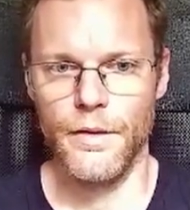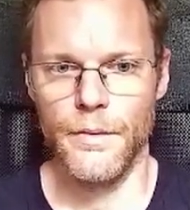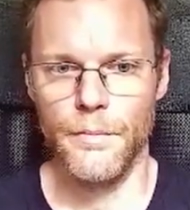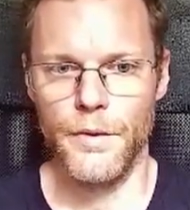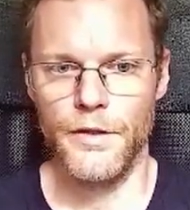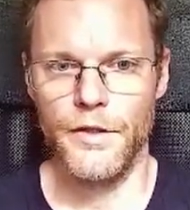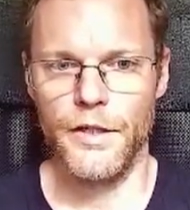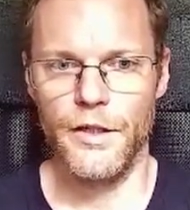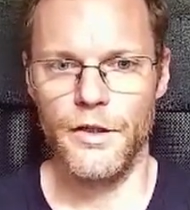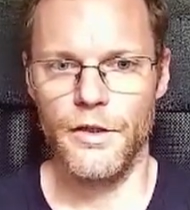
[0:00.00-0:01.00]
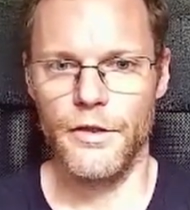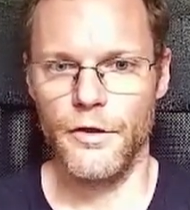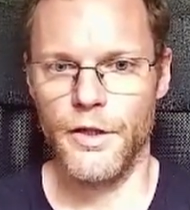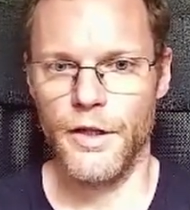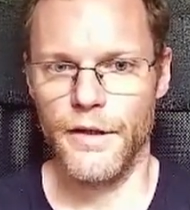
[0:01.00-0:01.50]
But here you
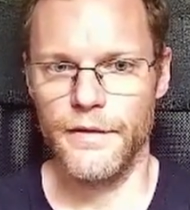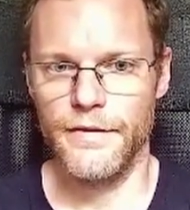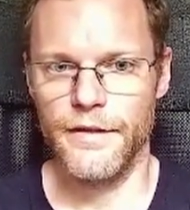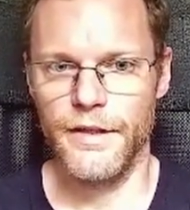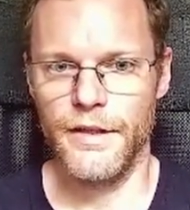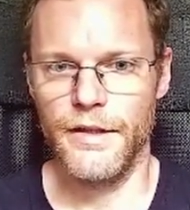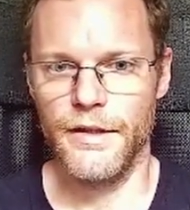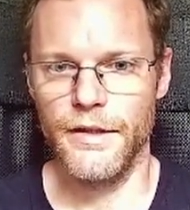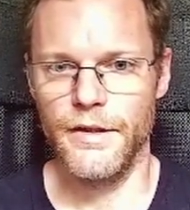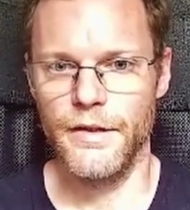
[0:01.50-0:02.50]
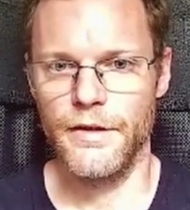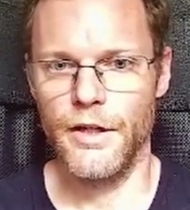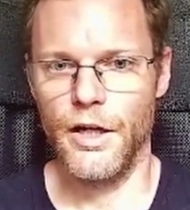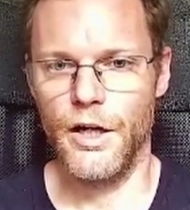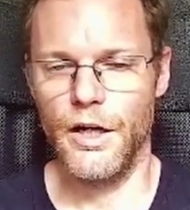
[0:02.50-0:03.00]
can see
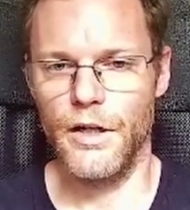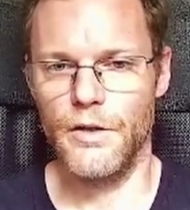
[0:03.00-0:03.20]
there are